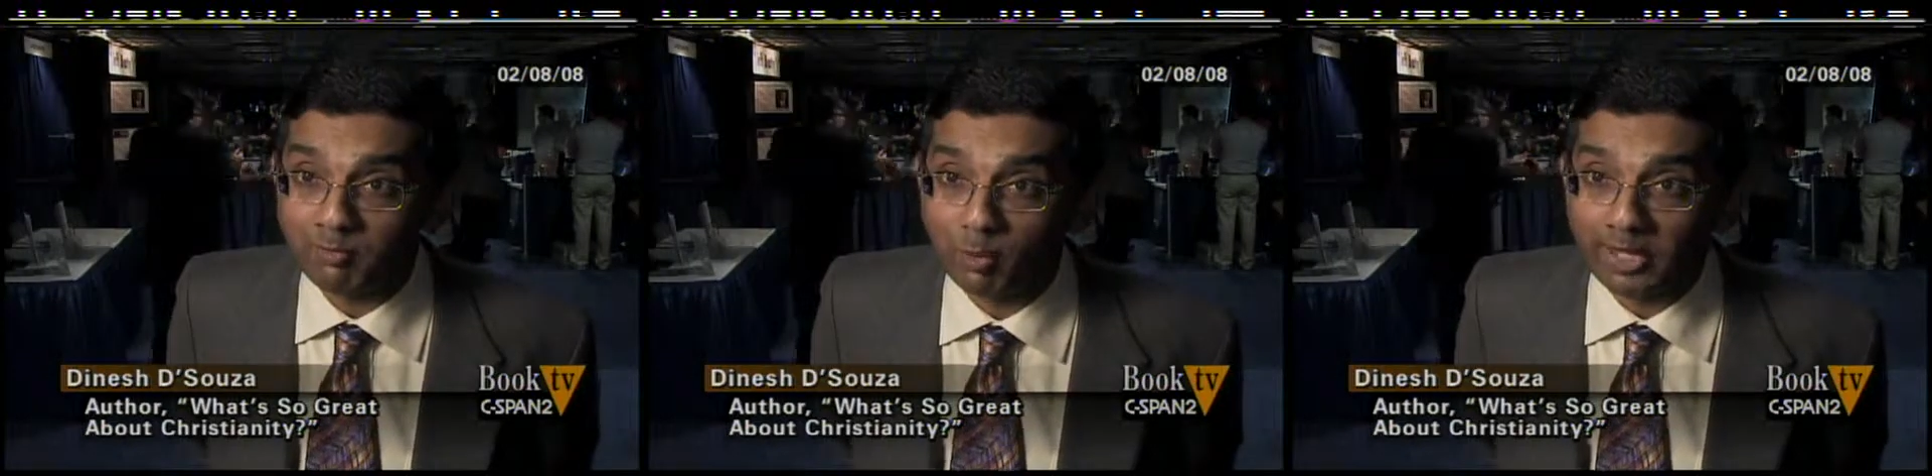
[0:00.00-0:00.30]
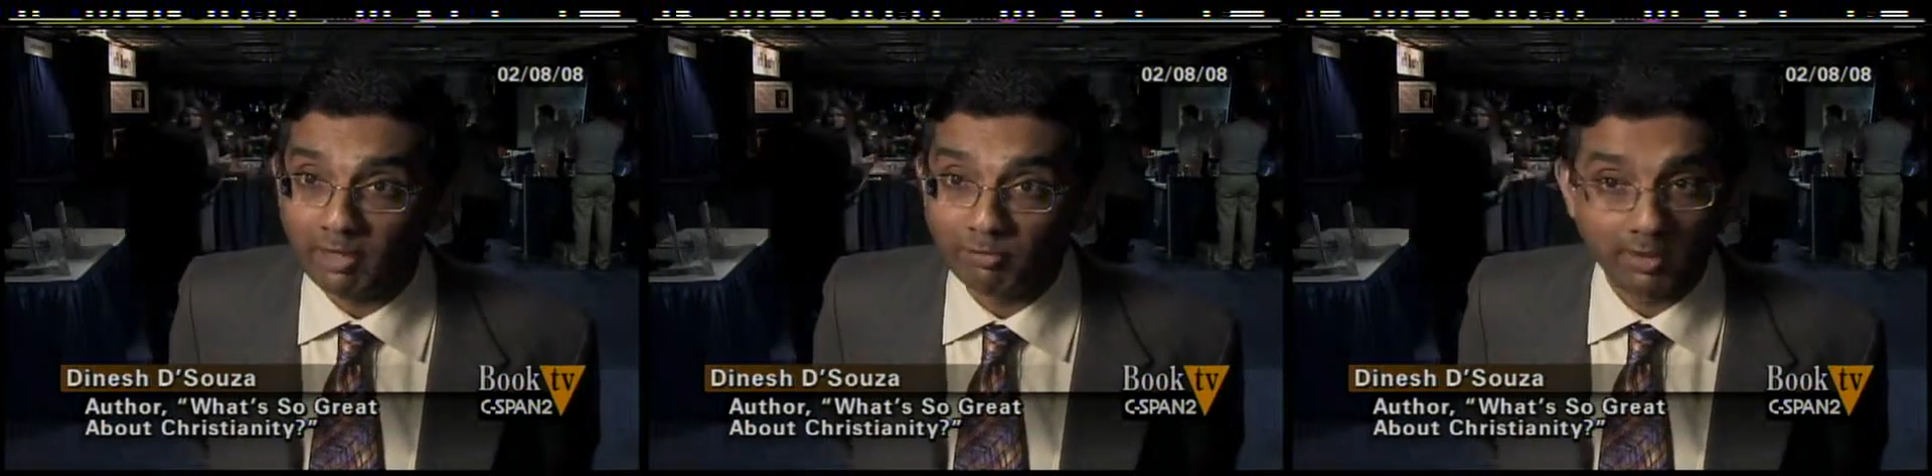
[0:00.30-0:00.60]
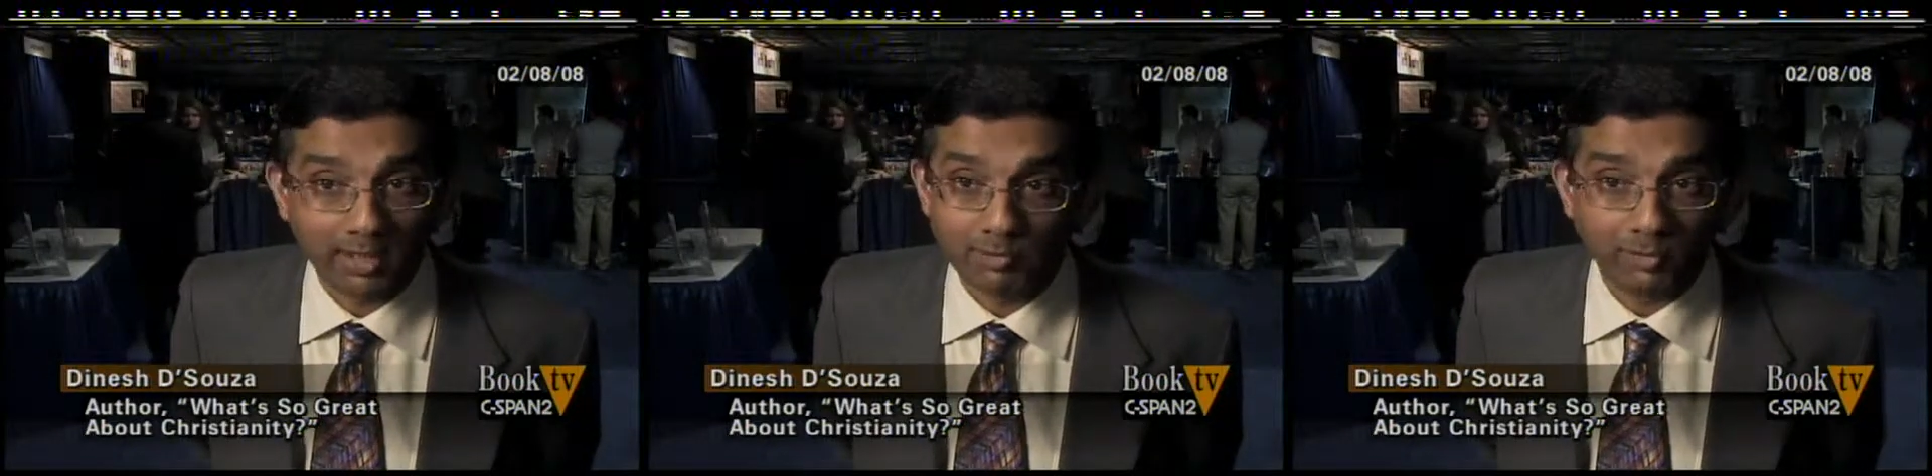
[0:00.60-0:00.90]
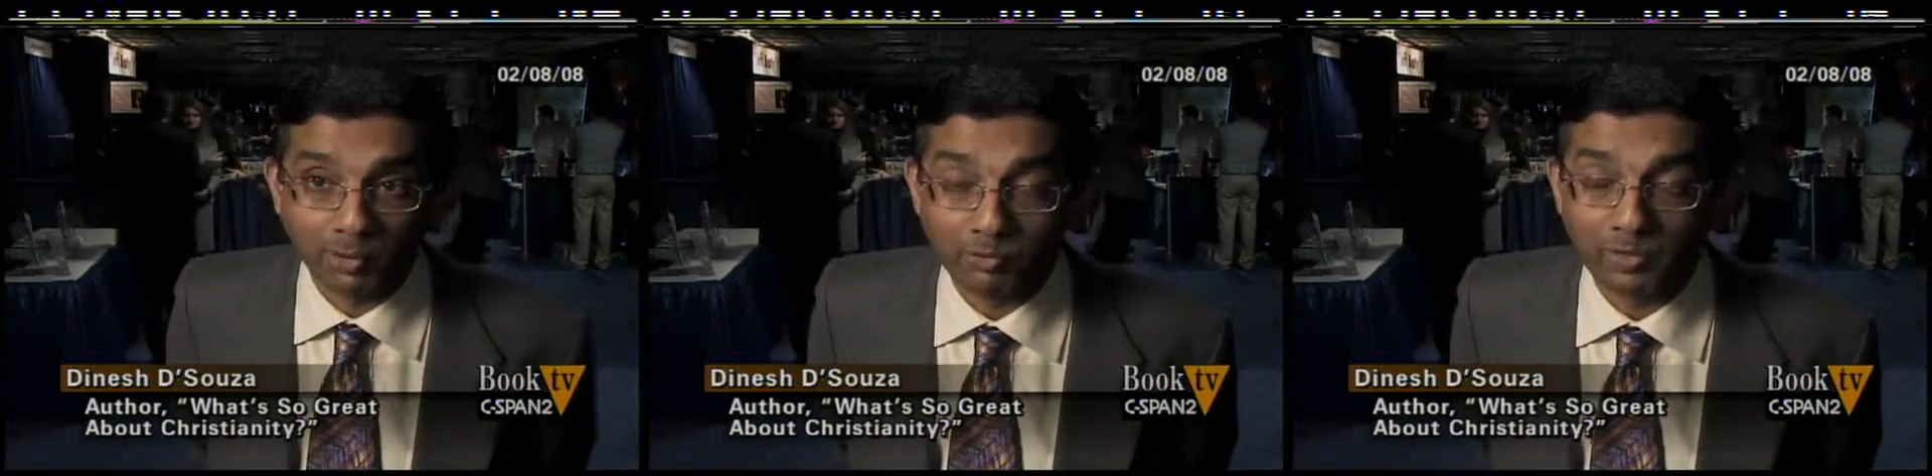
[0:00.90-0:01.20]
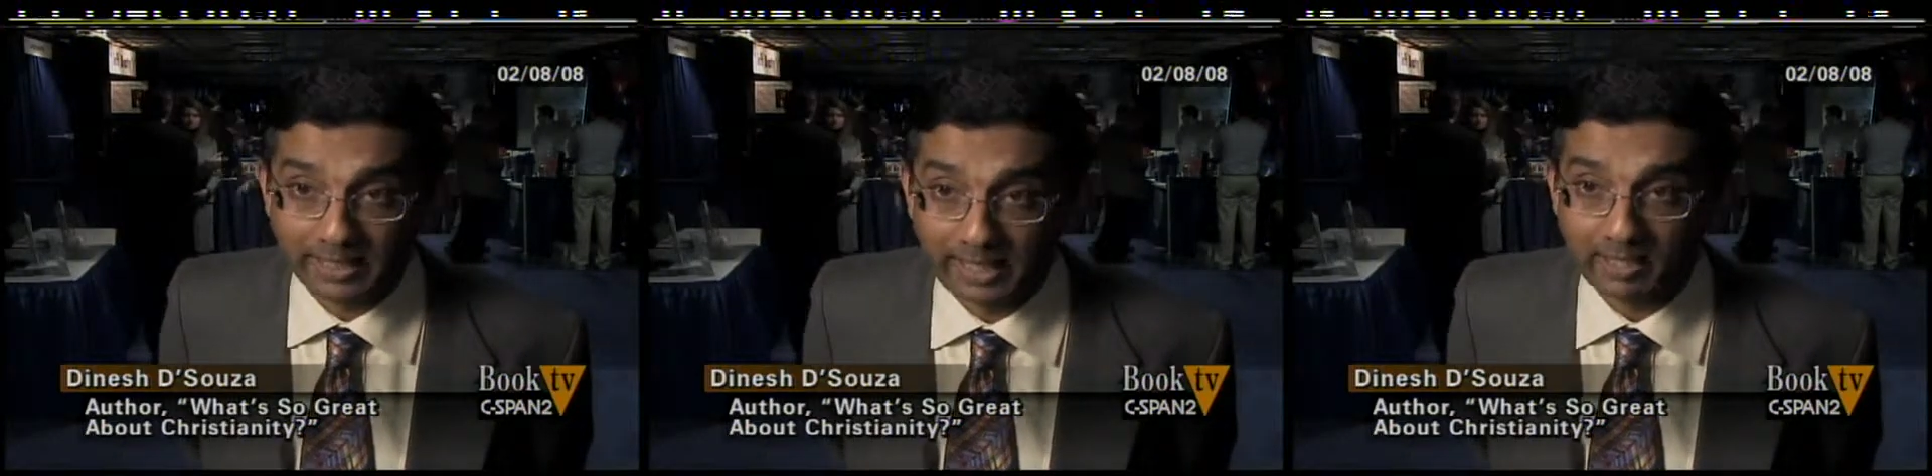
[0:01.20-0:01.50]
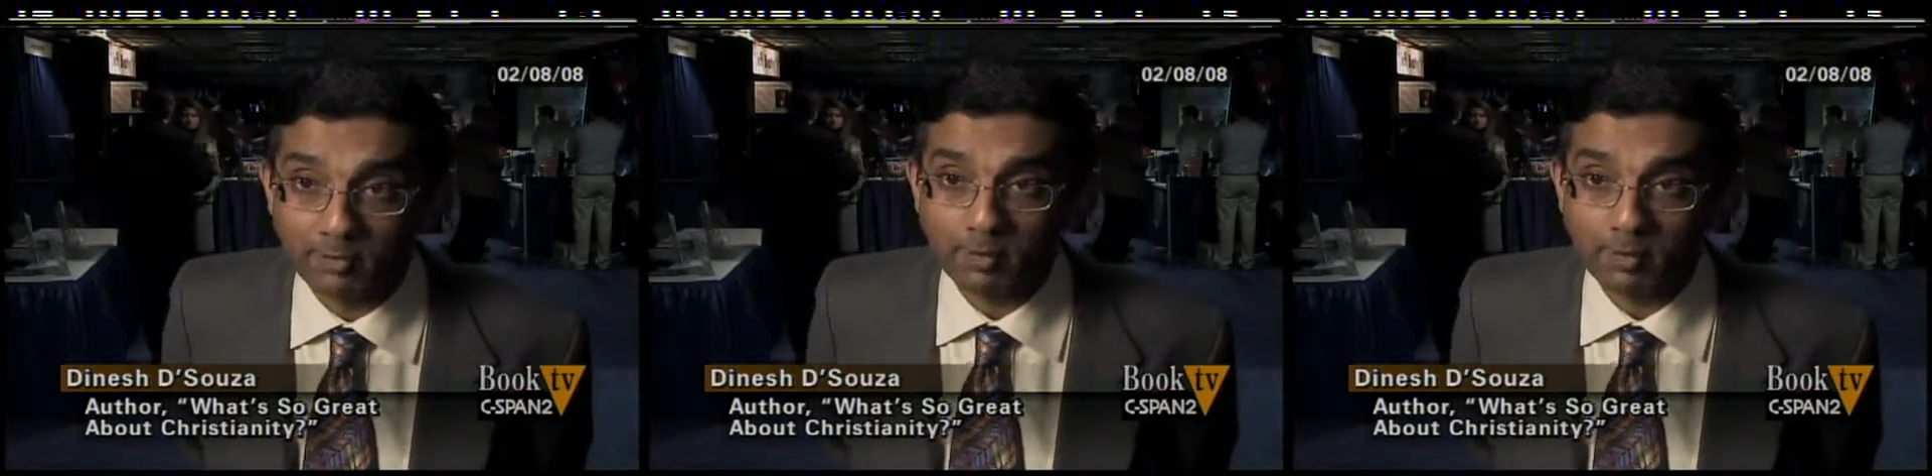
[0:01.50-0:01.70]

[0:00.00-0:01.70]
vocation as closely linked.